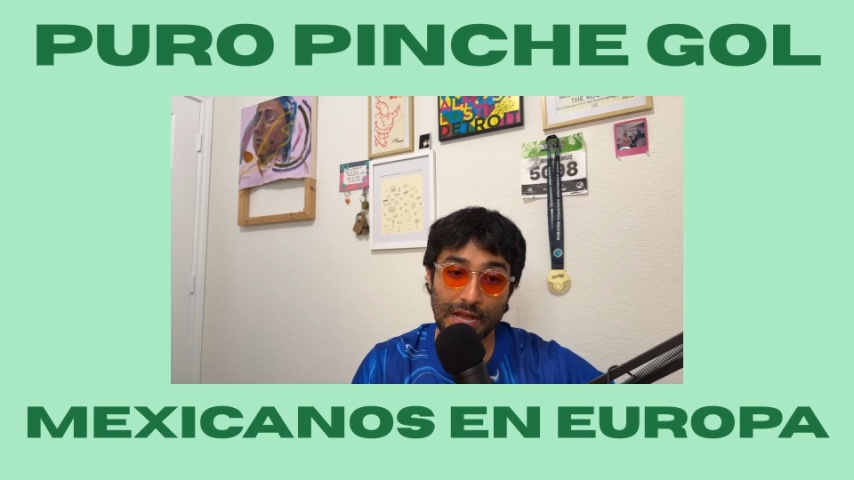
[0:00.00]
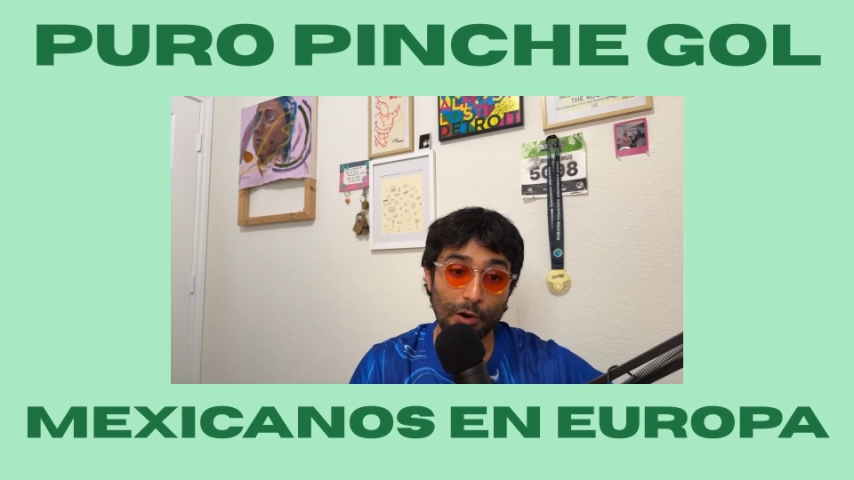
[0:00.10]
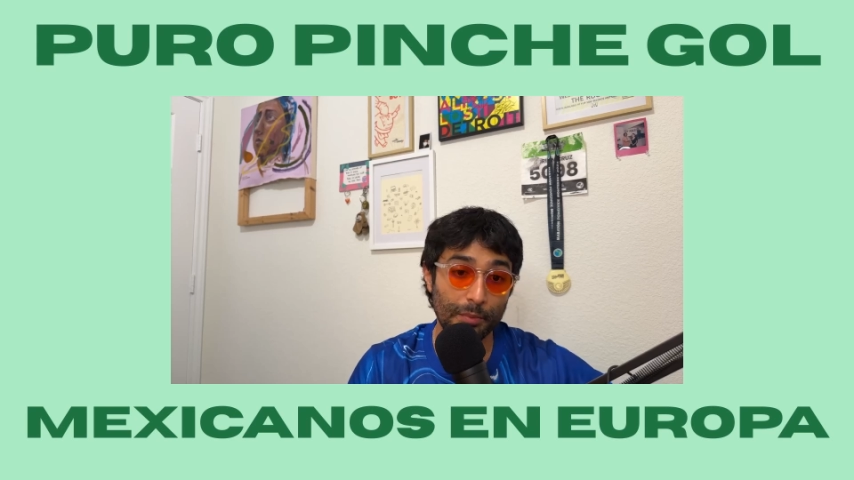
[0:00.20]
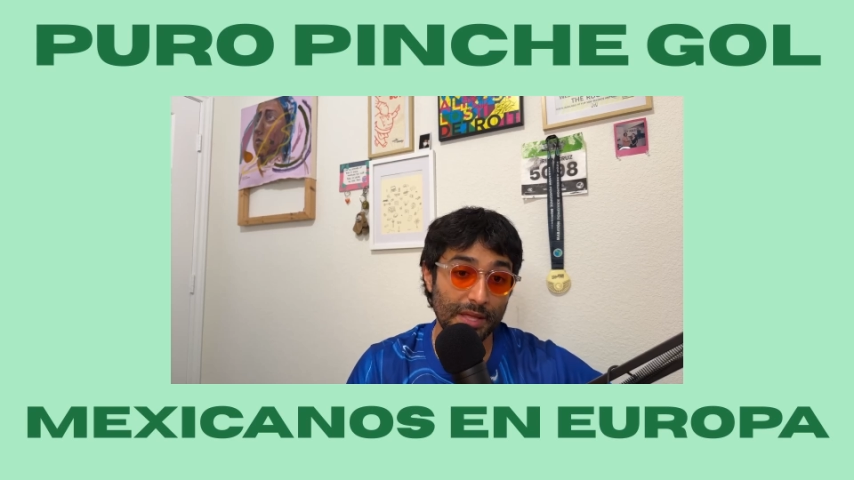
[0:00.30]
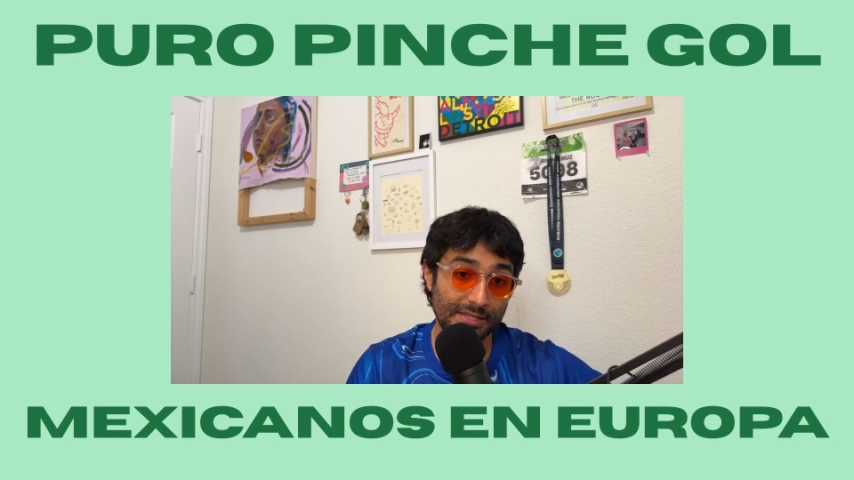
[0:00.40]

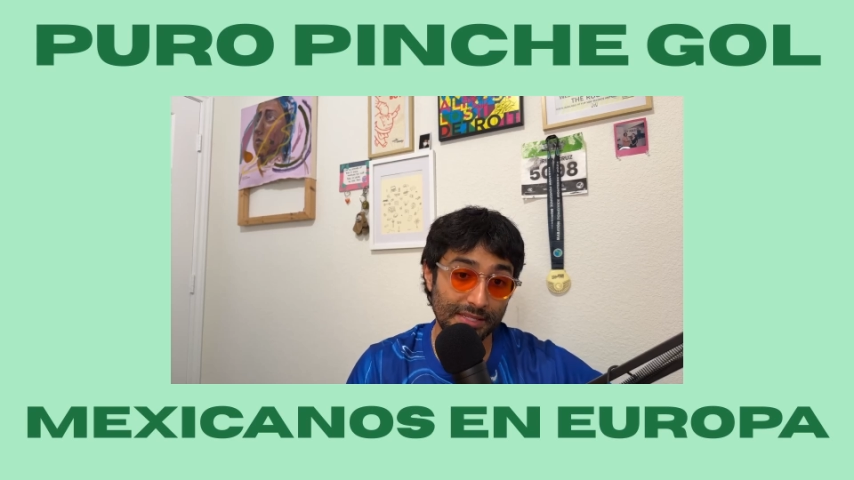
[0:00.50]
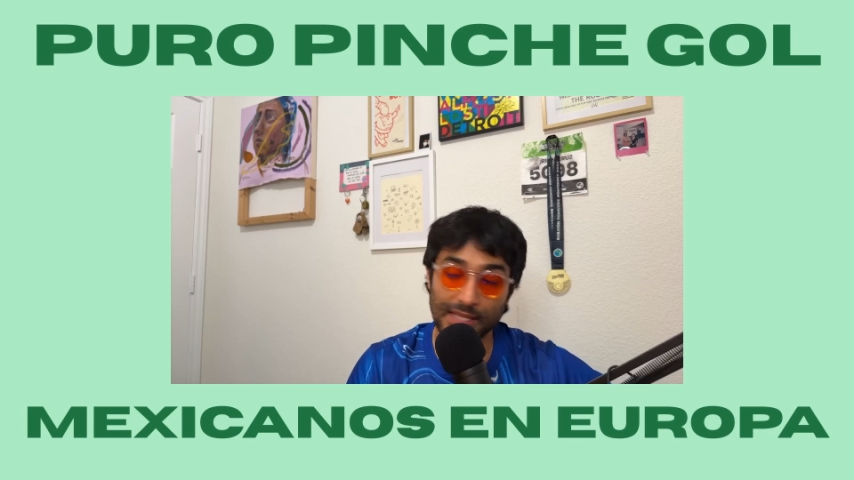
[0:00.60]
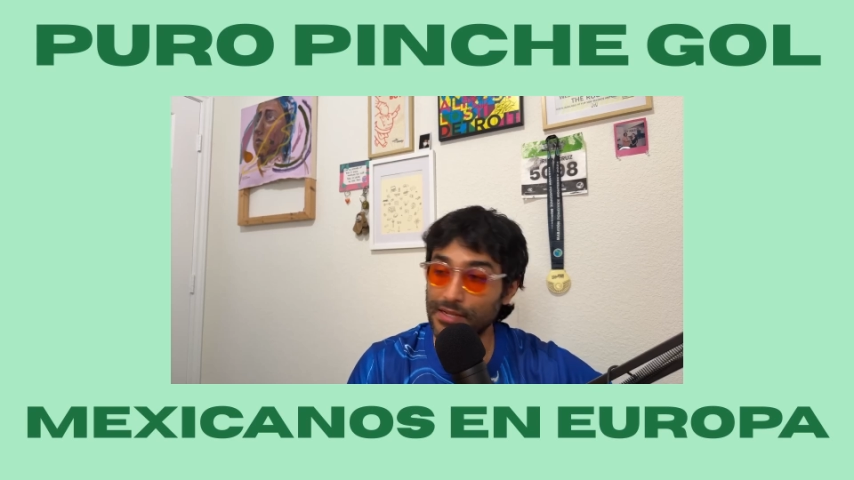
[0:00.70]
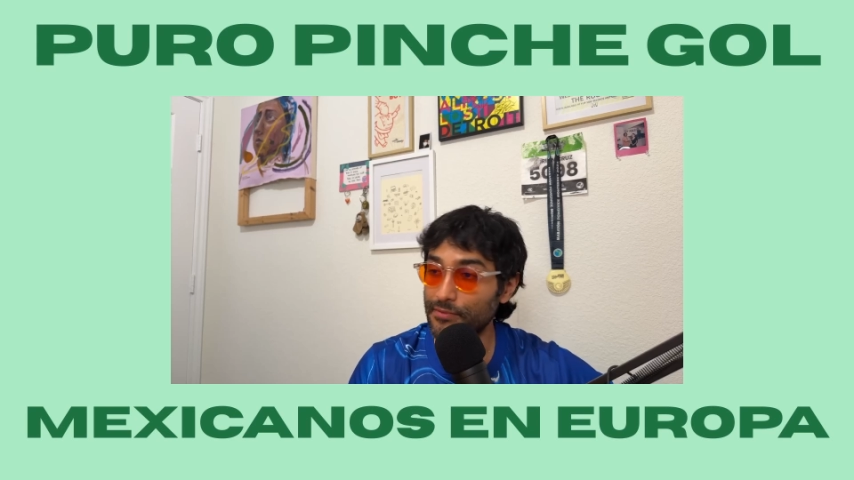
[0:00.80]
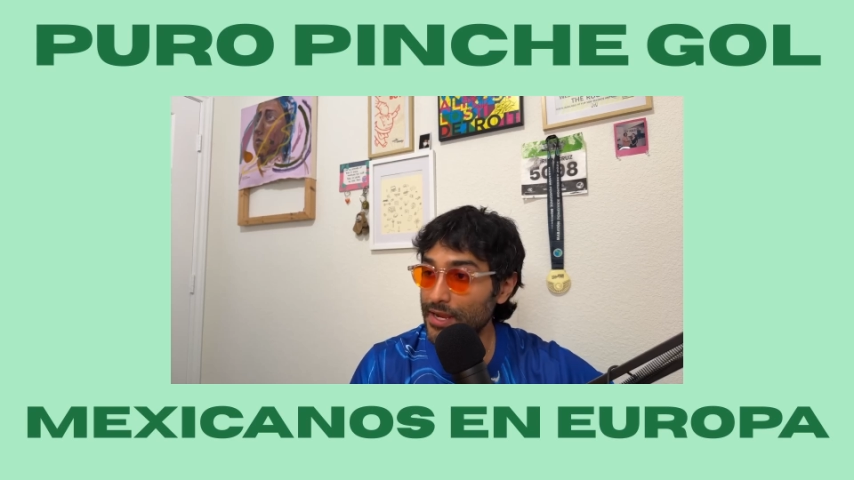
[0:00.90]
hope I said
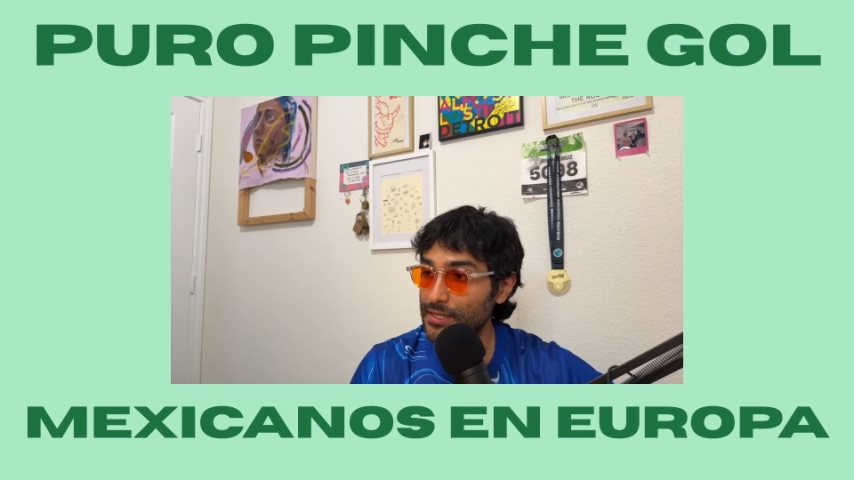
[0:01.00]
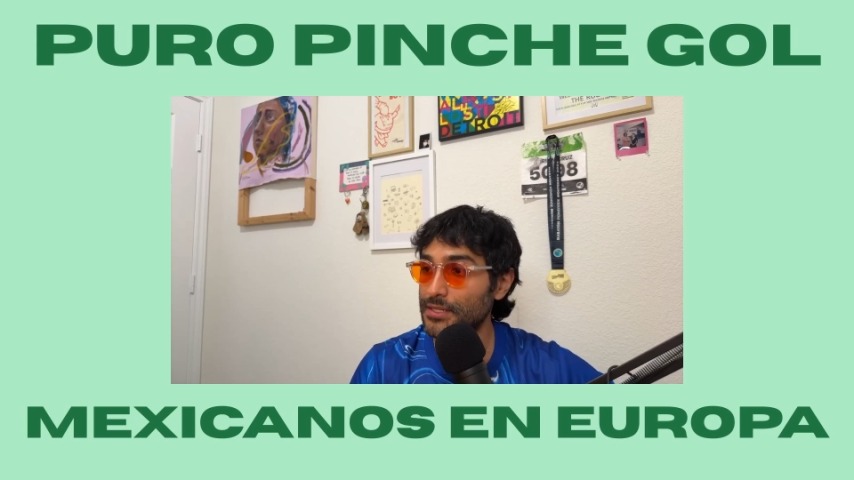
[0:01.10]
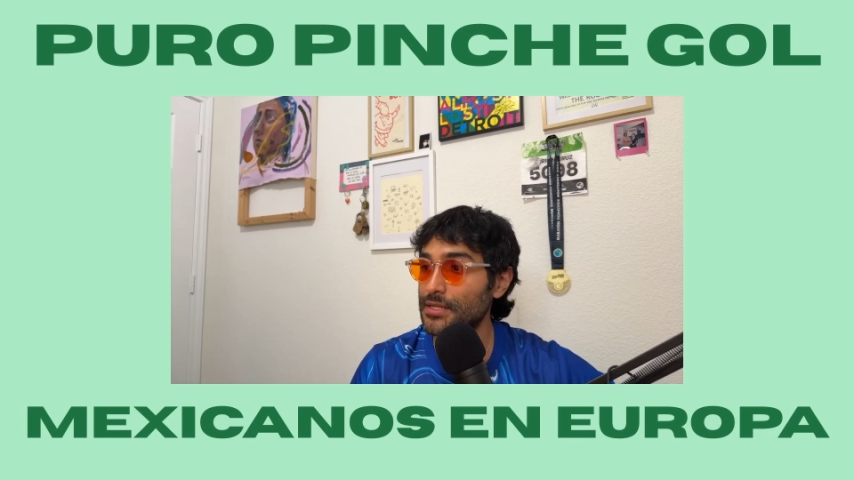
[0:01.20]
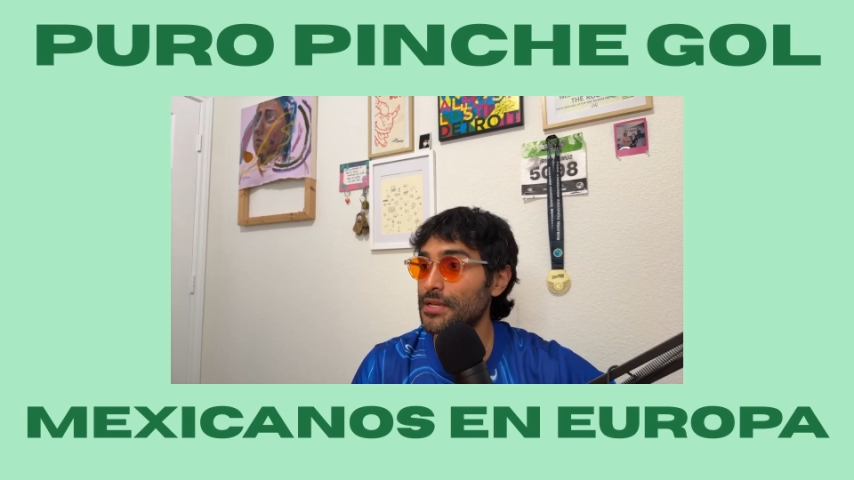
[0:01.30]
that right.